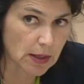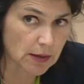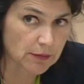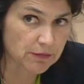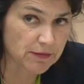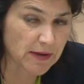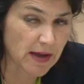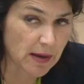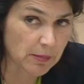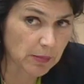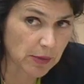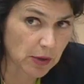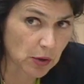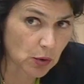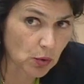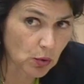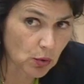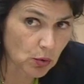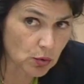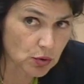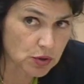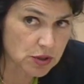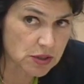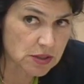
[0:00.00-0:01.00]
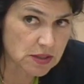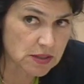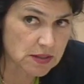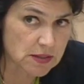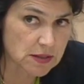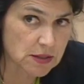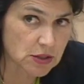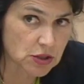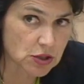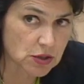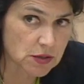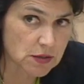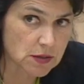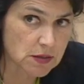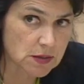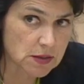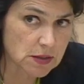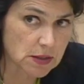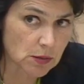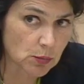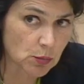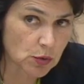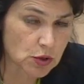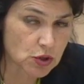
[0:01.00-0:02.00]
family court decisions
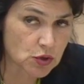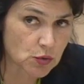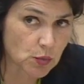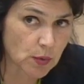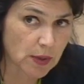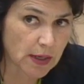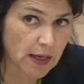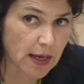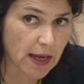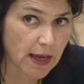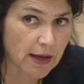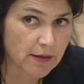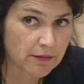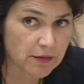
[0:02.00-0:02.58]
in which we have